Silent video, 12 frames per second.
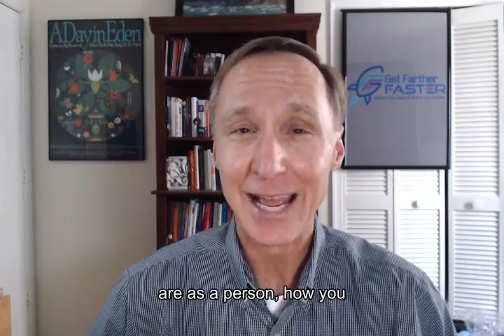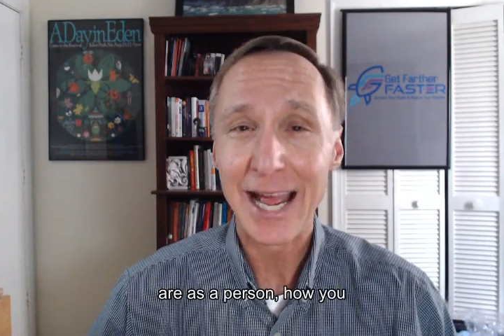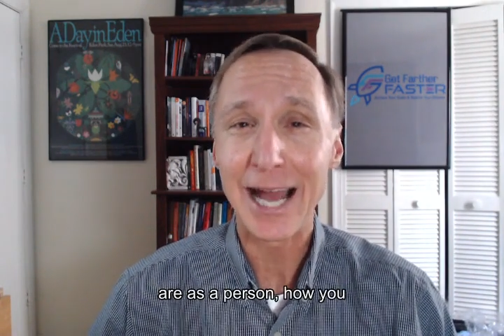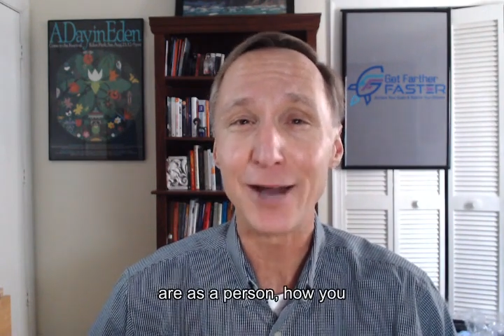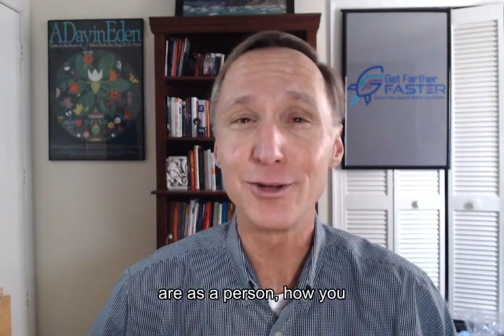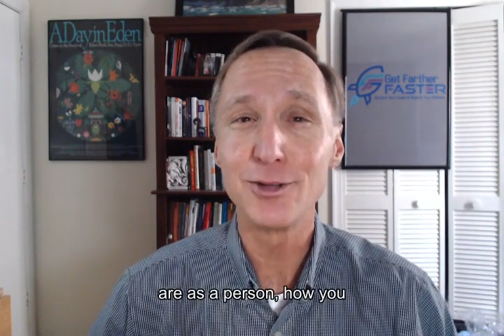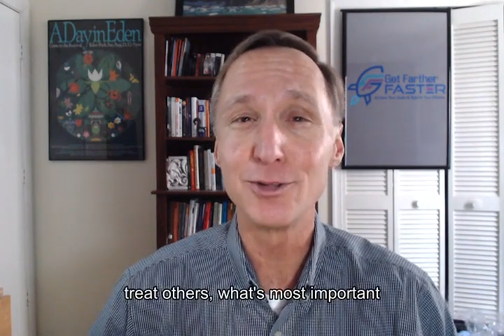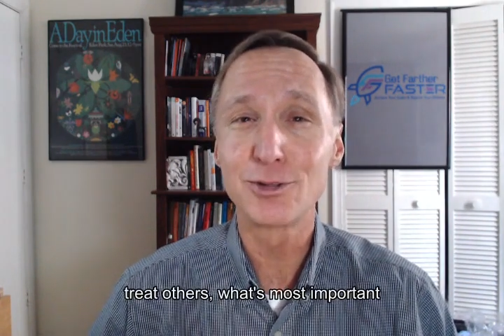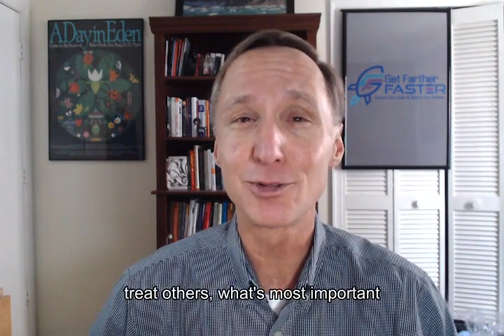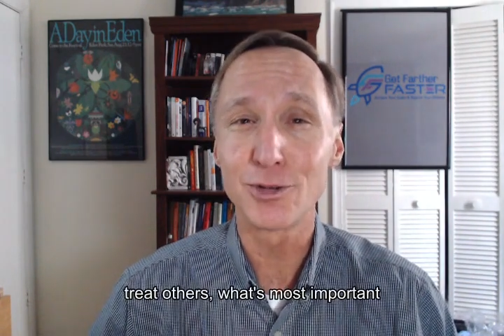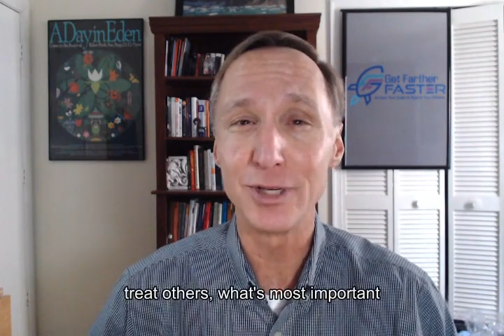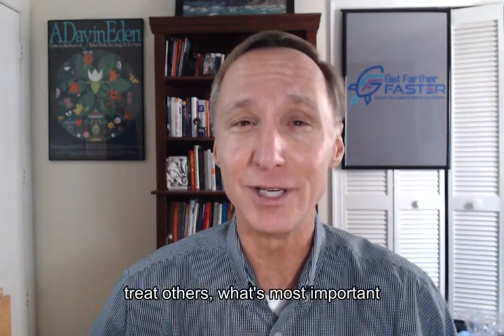how you
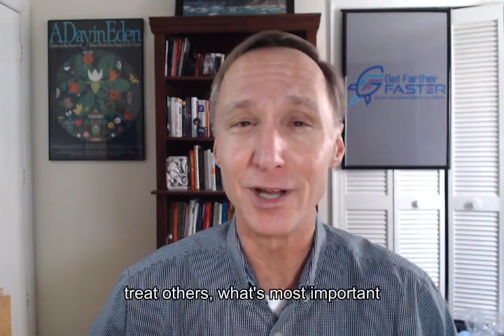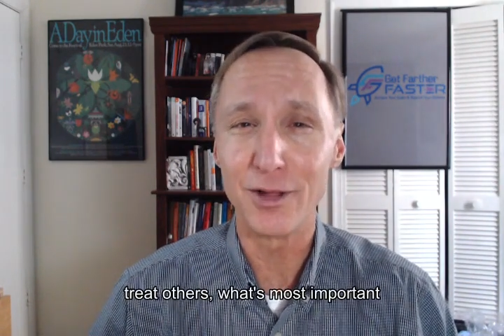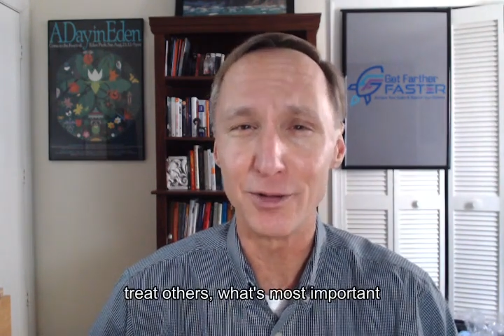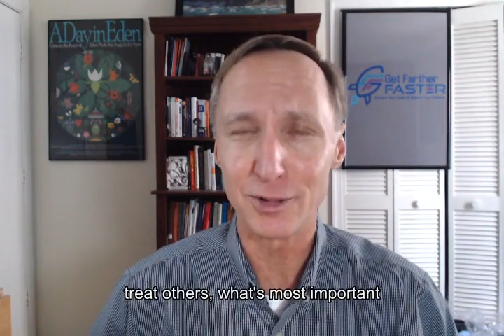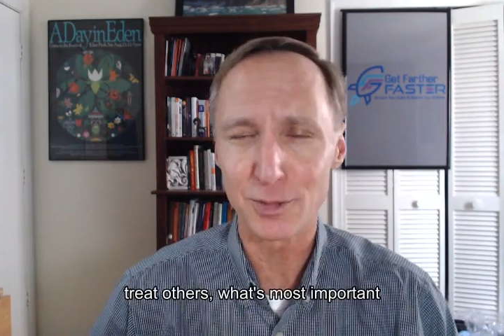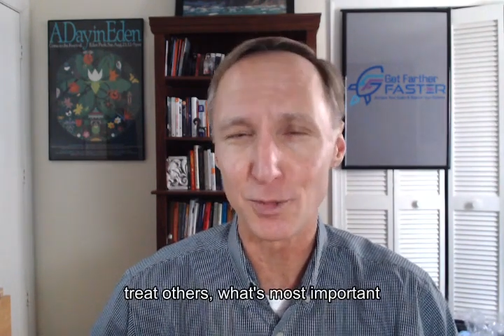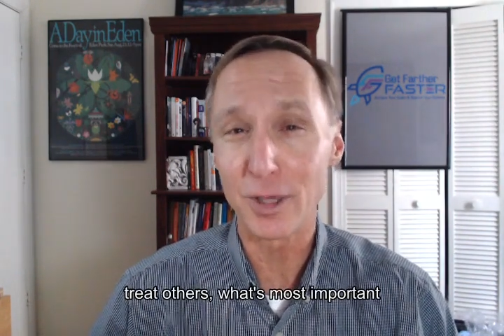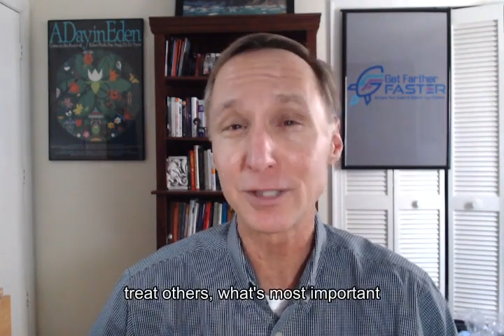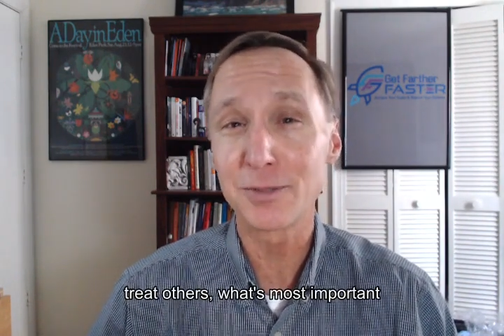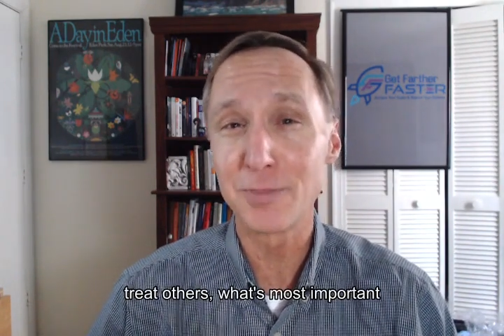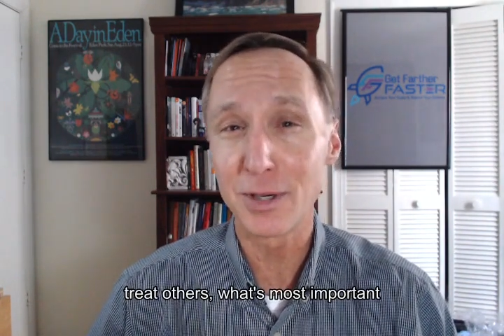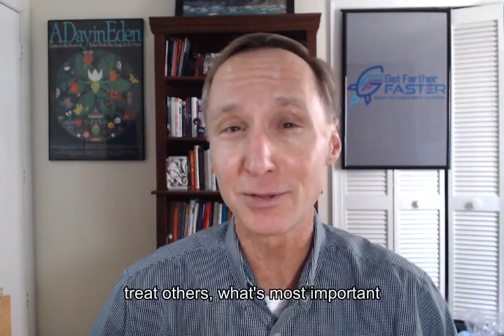treat others,
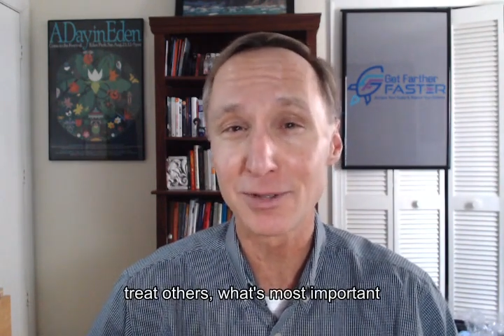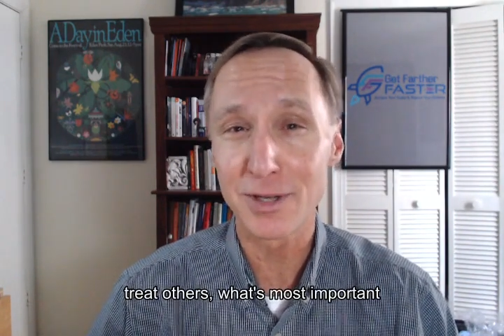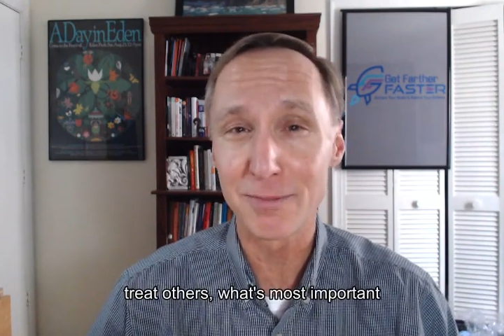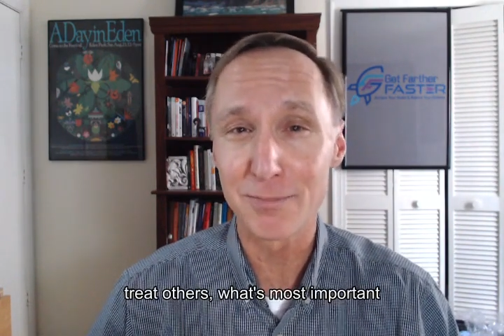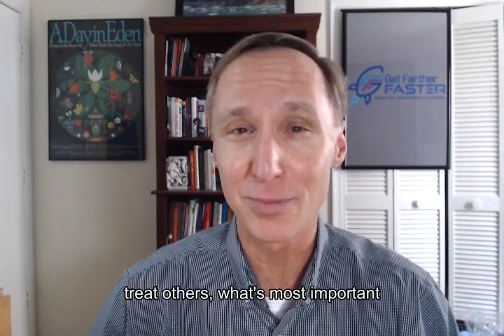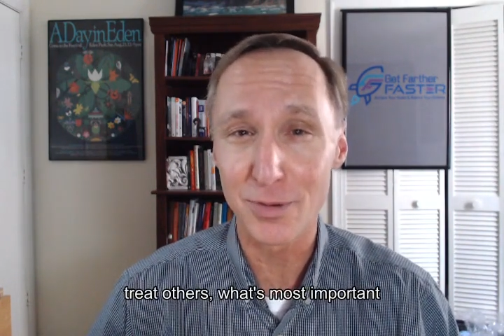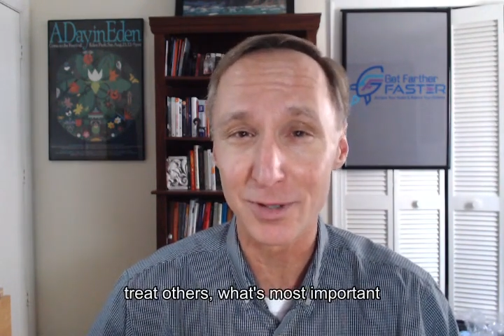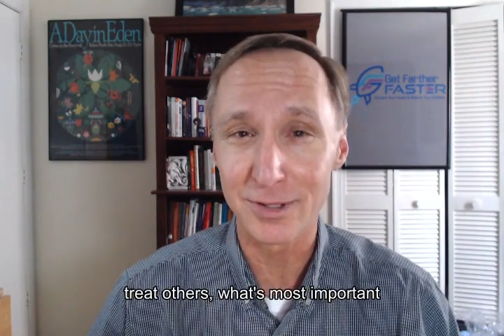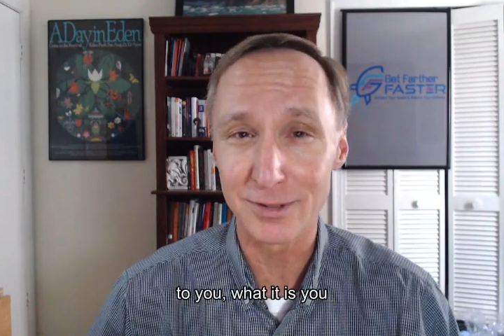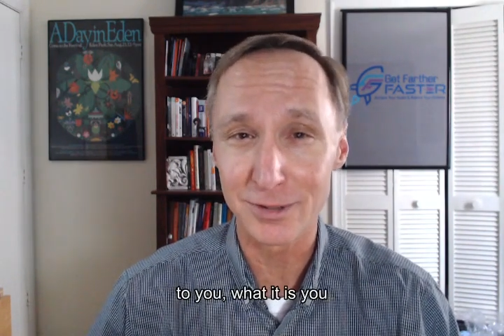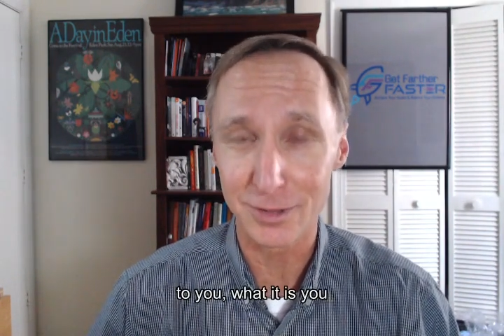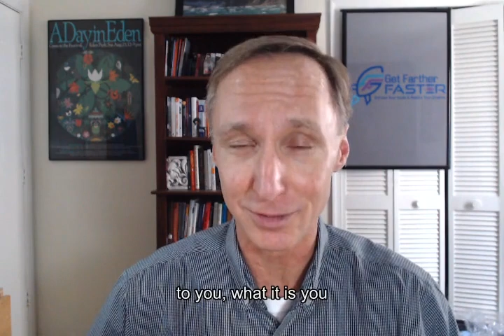what's most
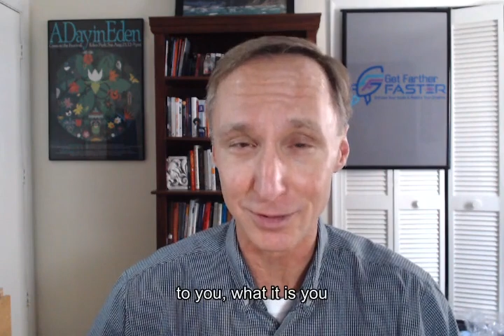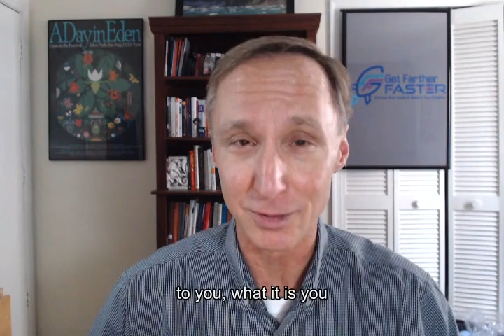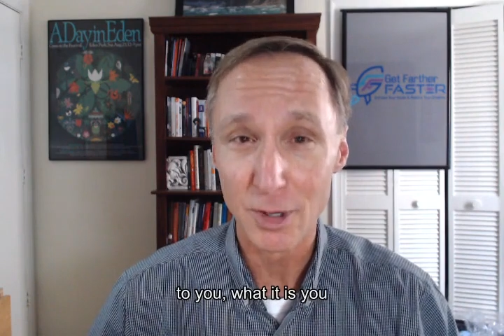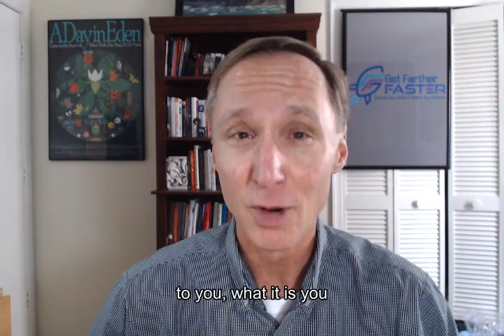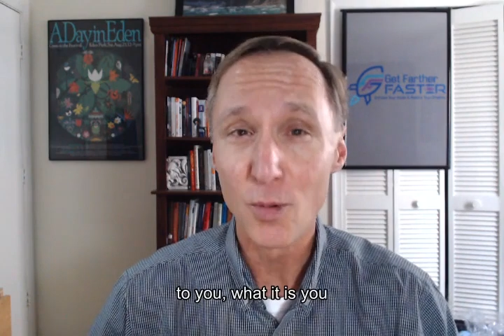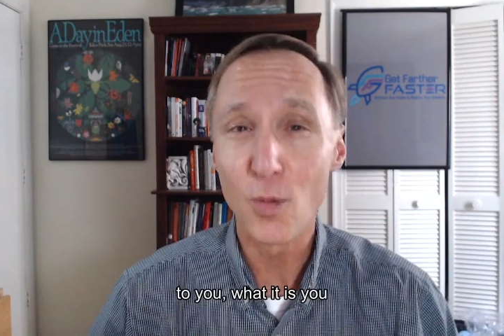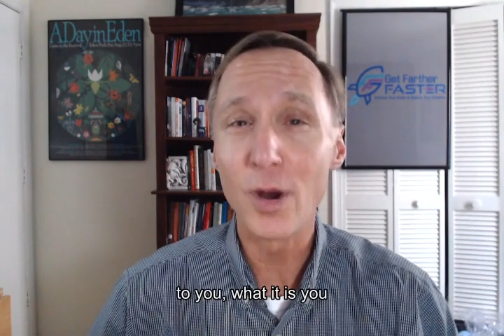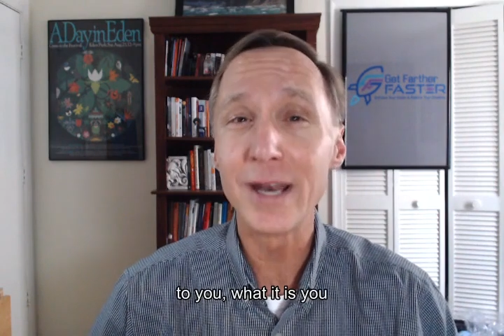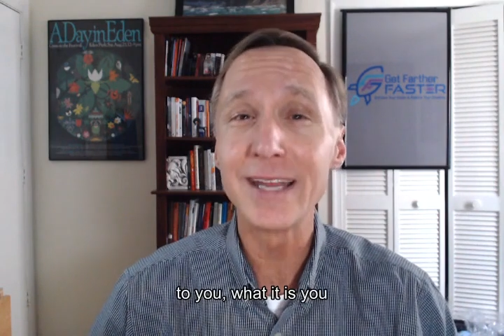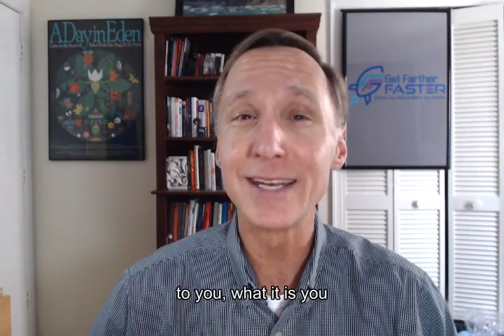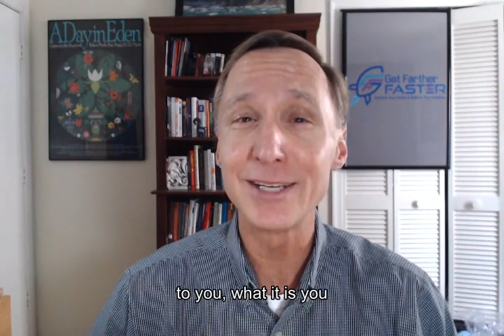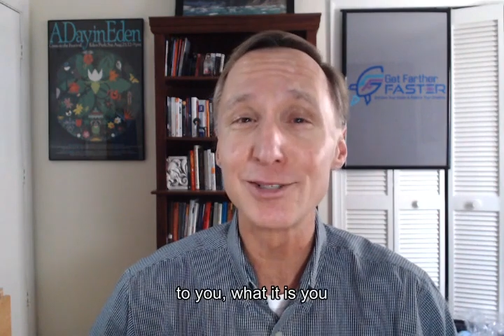important to you, what
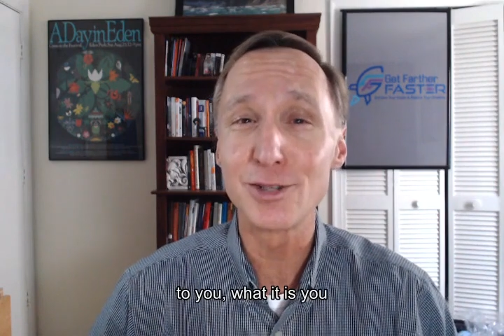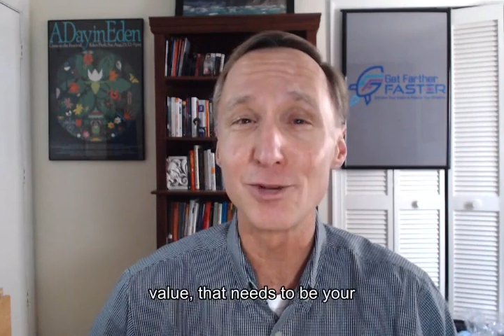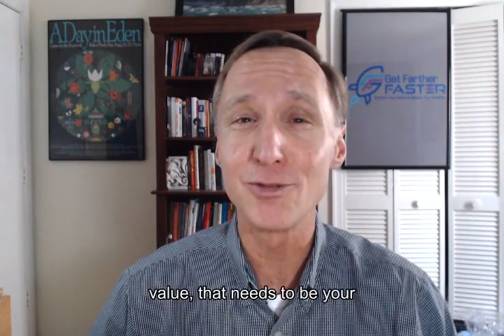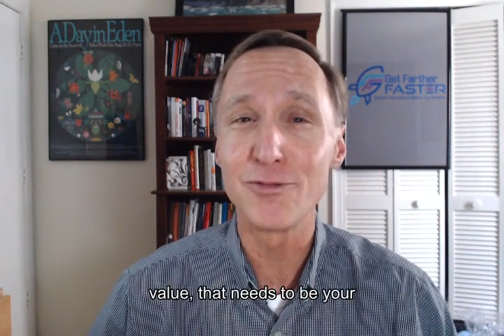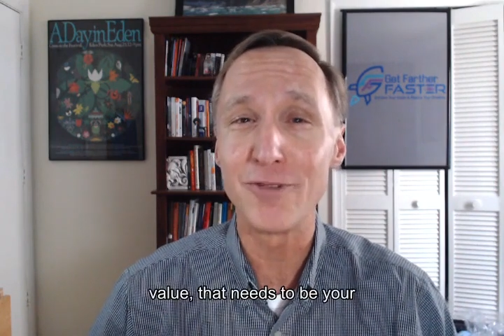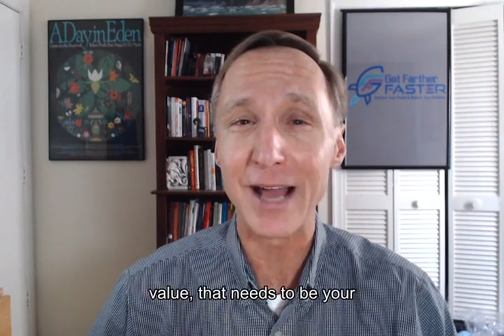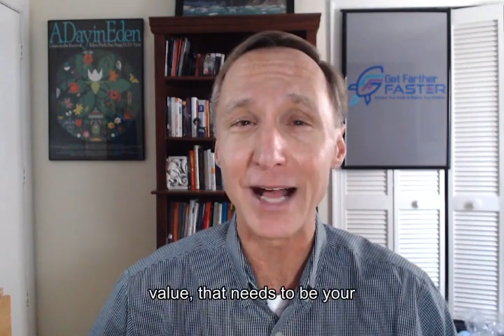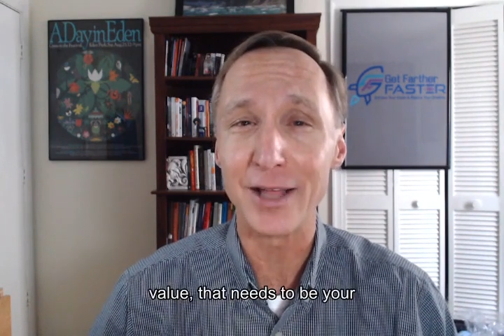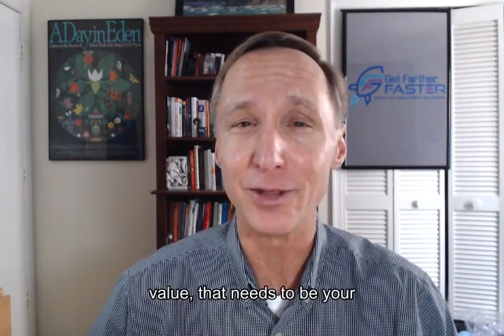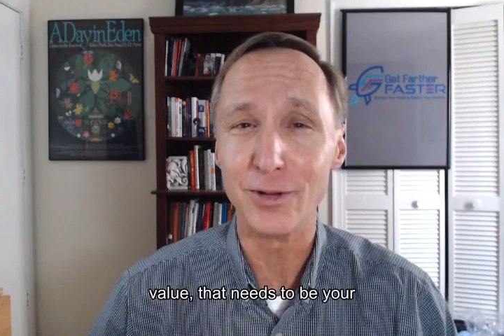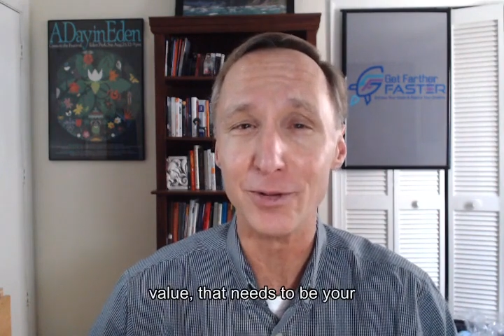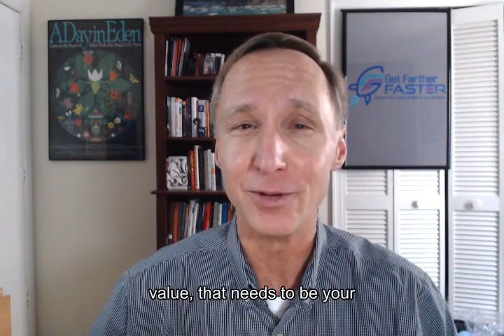it is you
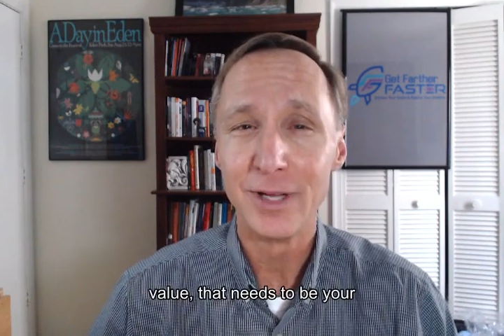value.